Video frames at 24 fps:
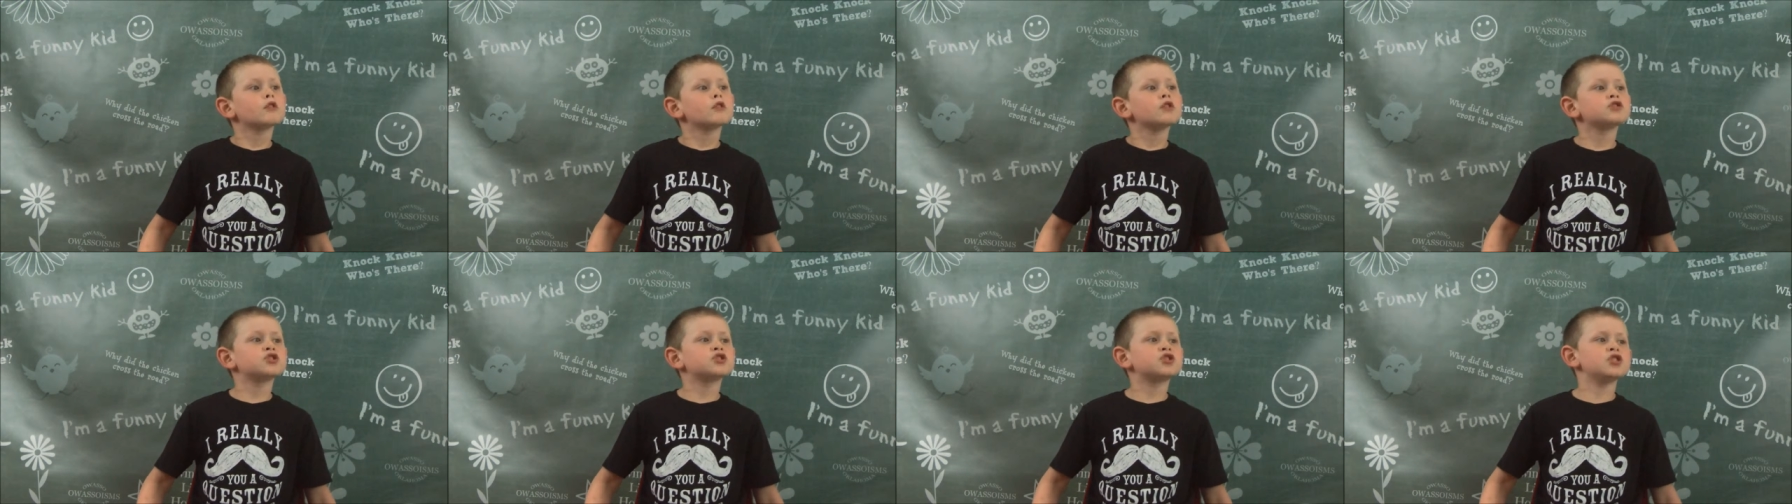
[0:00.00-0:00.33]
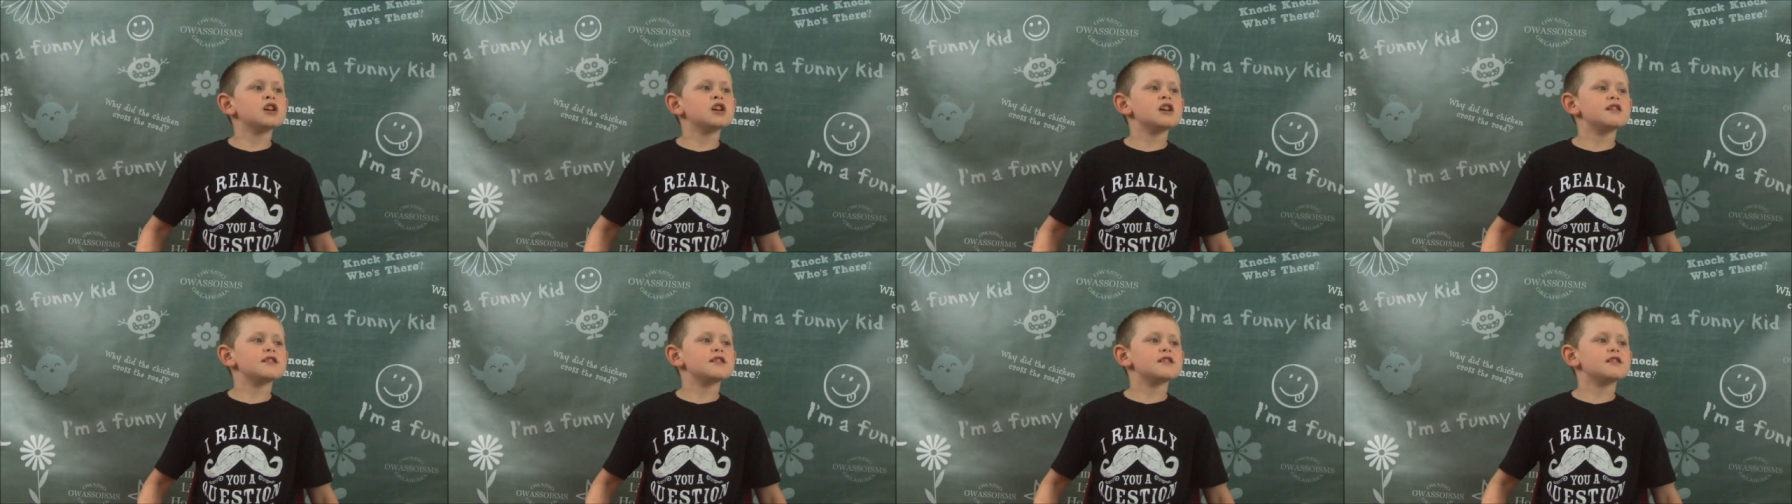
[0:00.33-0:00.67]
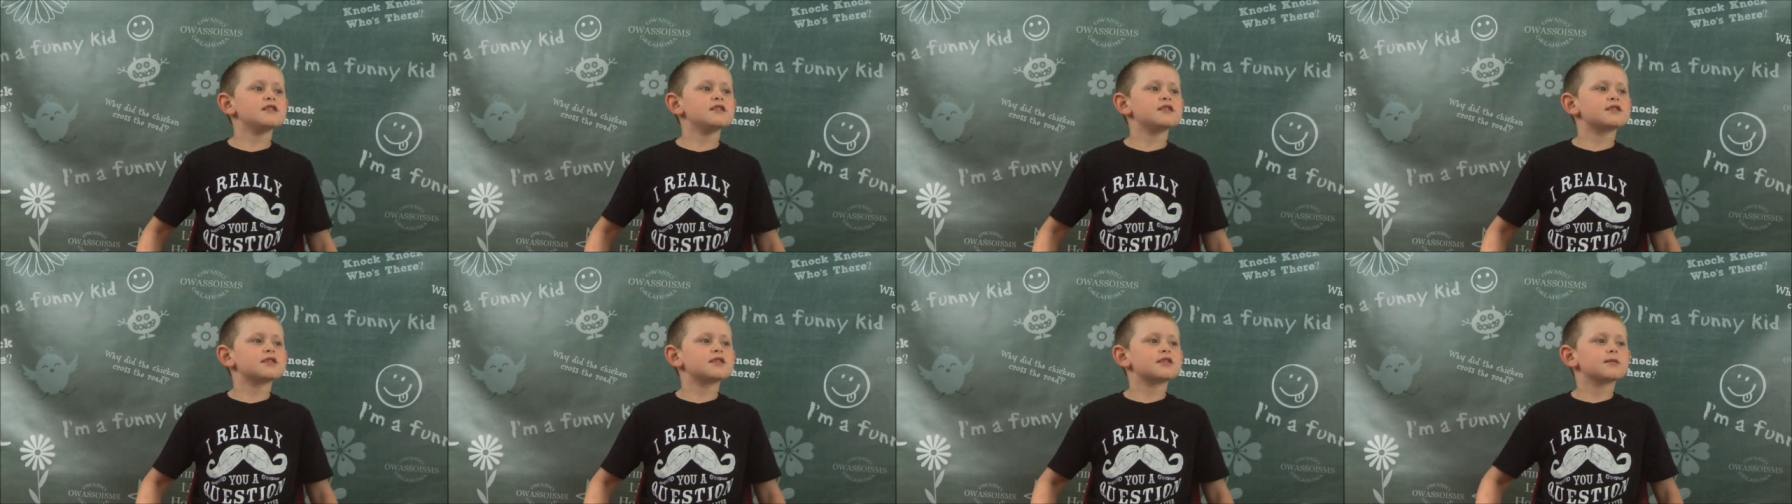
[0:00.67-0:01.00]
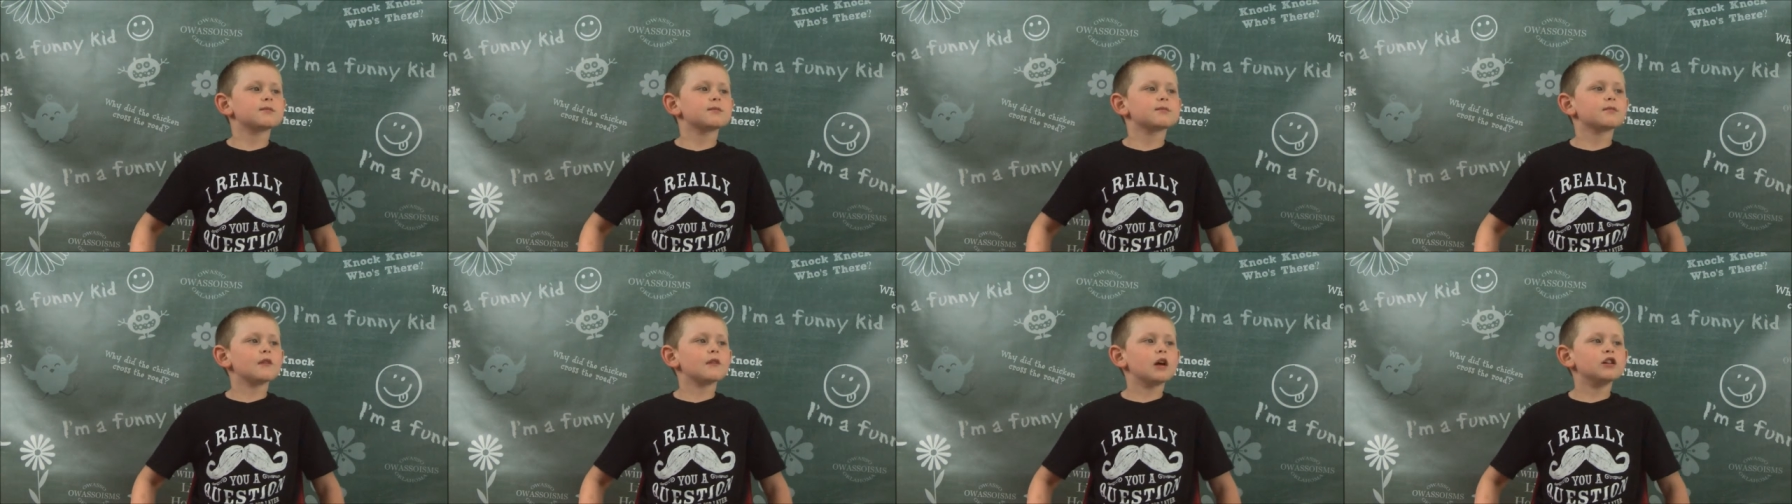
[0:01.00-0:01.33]
She's,
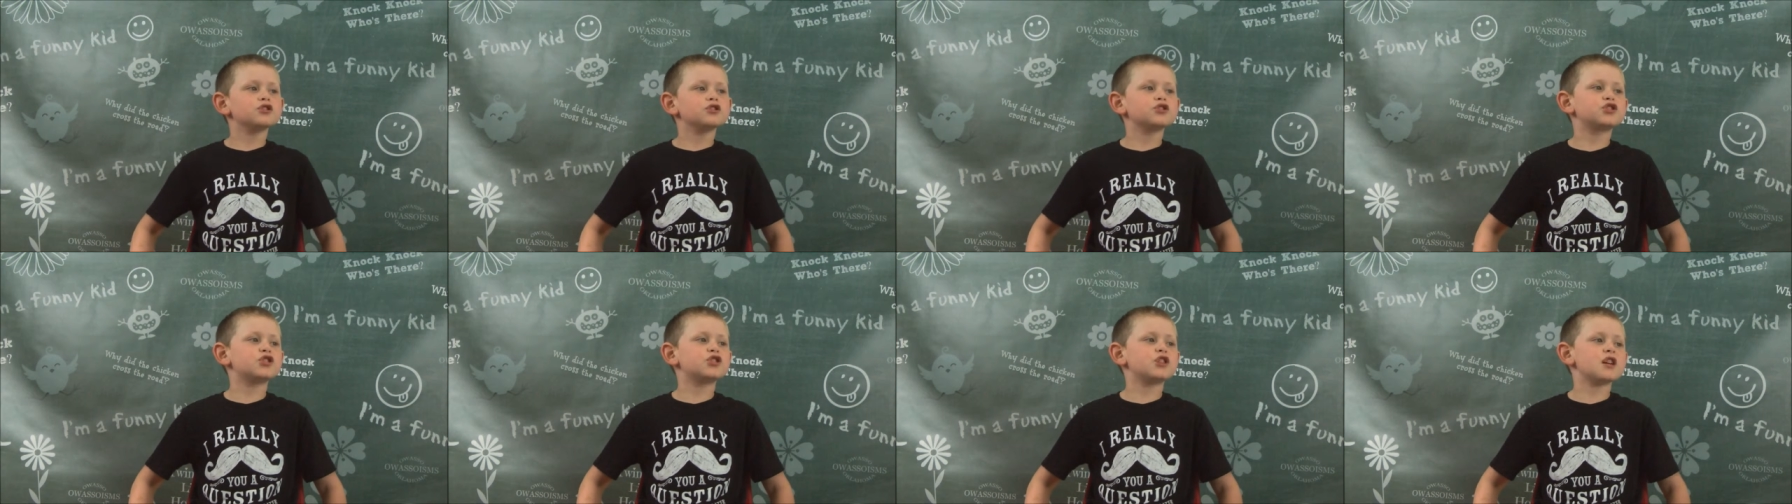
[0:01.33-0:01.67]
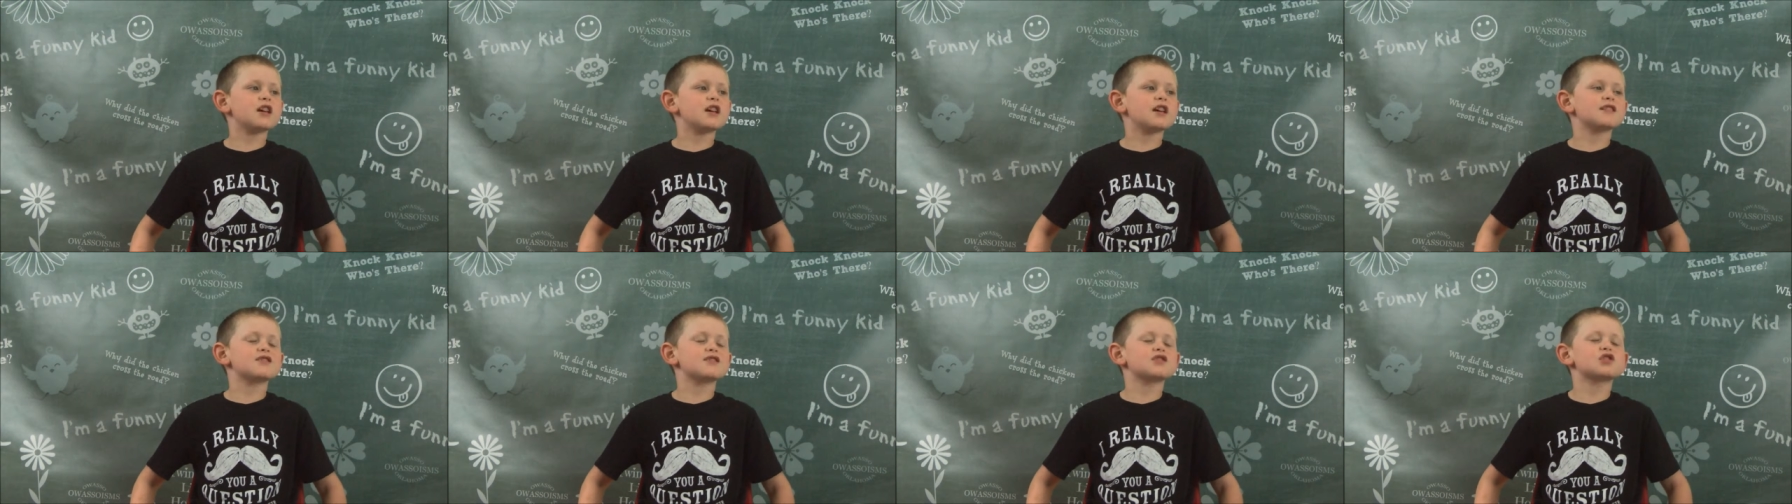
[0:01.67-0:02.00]
she is